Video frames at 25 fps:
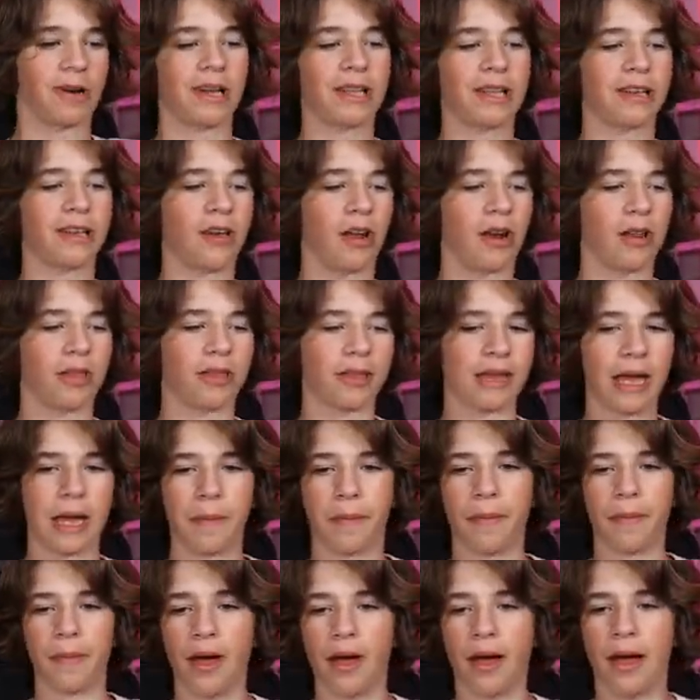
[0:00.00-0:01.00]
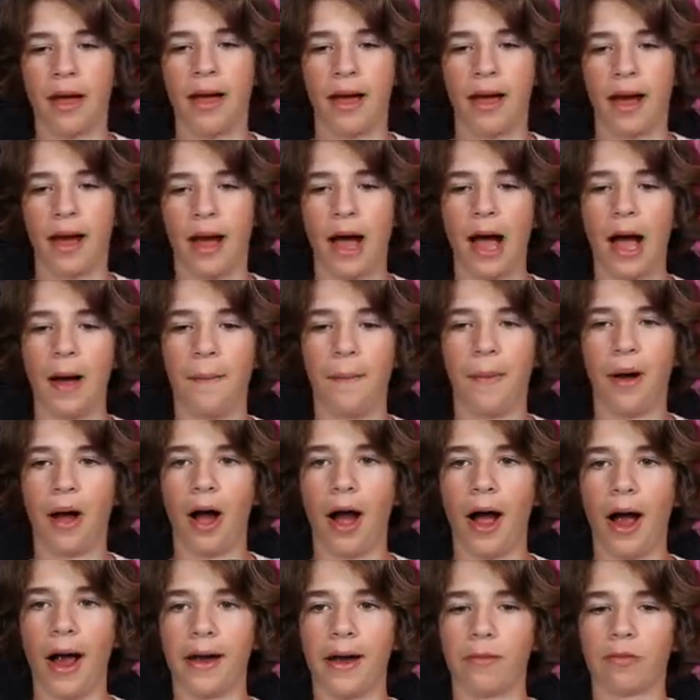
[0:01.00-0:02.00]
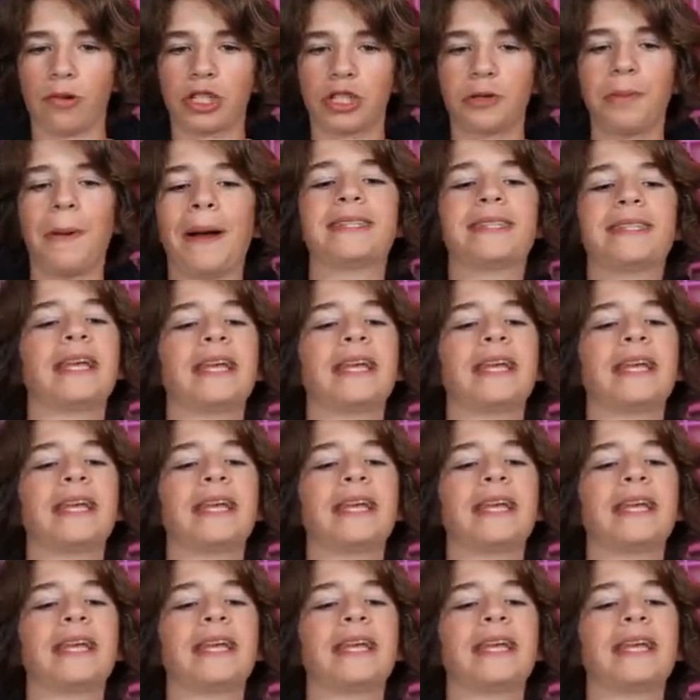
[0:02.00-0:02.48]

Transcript: good at the game. Um, alright, we're spectating